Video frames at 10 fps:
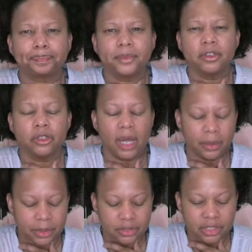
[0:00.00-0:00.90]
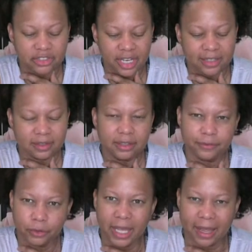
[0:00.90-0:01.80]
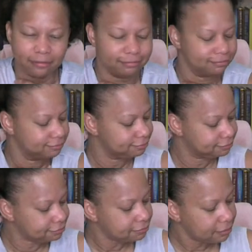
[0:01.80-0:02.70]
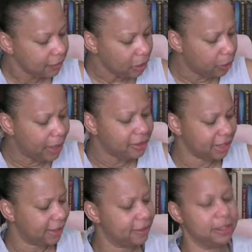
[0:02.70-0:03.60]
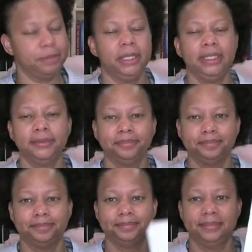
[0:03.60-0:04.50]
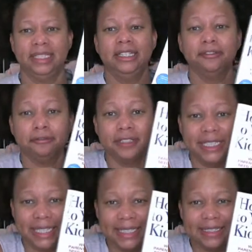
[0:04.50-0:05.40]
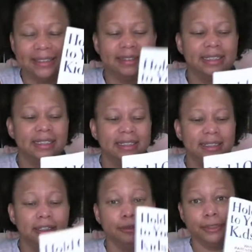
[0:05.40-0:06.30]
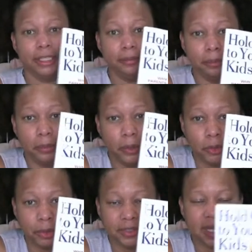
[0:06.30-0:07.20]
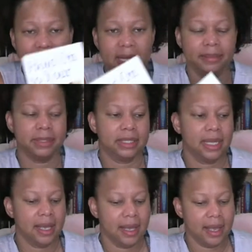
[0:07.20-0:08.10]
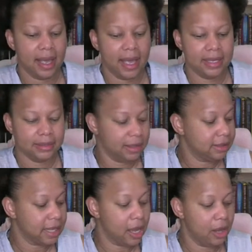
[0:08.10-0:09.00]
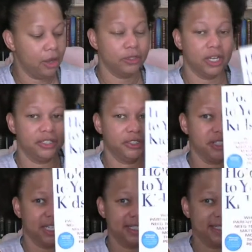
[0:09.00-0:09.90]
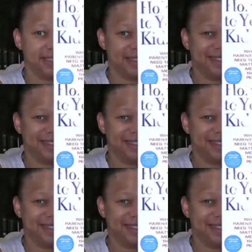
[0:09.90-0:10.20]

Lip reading: So I would suggest, if you can, go out and get this book, read it multiple times, and it's hold on to your kids.